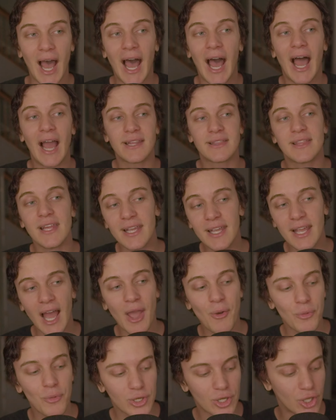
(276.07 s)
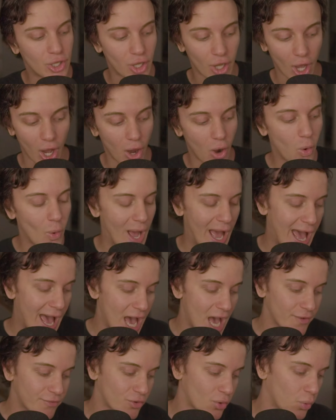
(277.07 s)
I think I would go
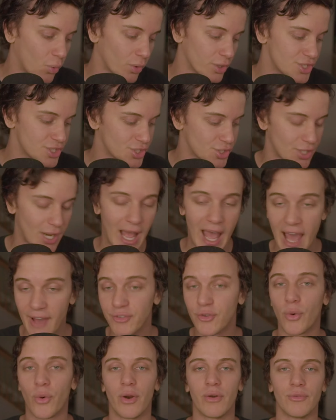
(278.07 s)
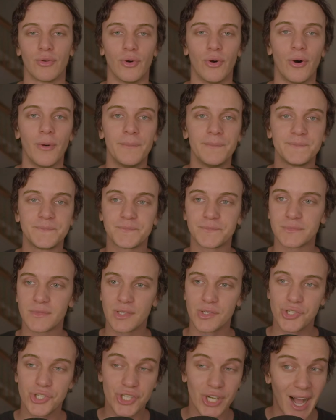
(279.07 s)
half court half court rule,
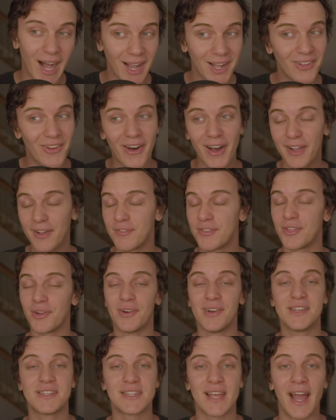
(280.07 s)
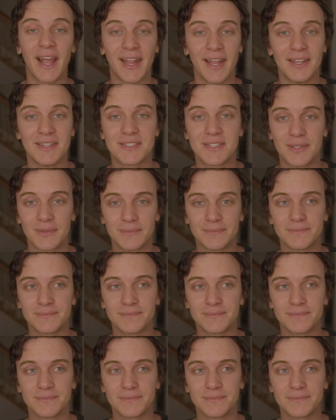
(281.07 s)
shot clock of 30 seconds